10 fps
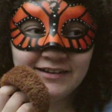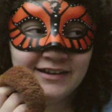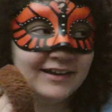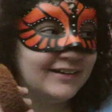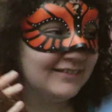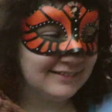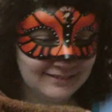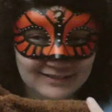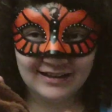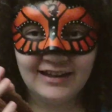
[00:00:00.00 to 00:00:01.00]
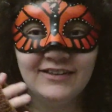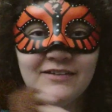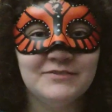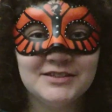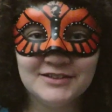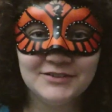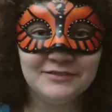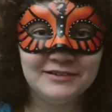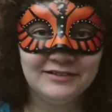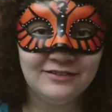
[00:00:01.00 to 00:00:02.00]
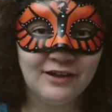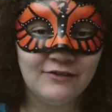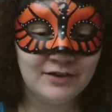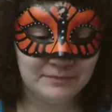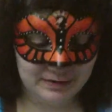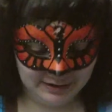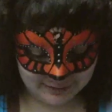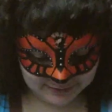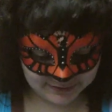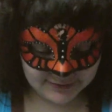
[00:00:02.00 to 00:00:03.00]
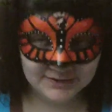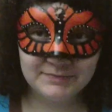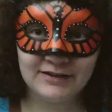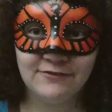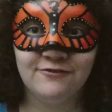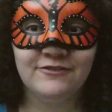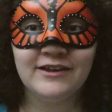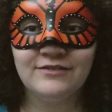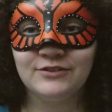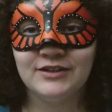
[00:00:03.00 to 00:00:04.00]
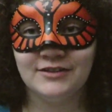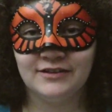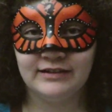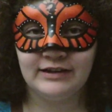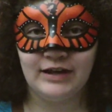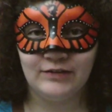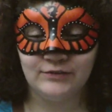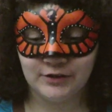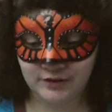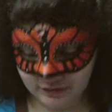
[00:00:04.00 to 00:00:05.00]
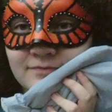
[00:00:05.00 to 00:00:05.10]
I absolutely love it, man. This is like my favorite thing ever.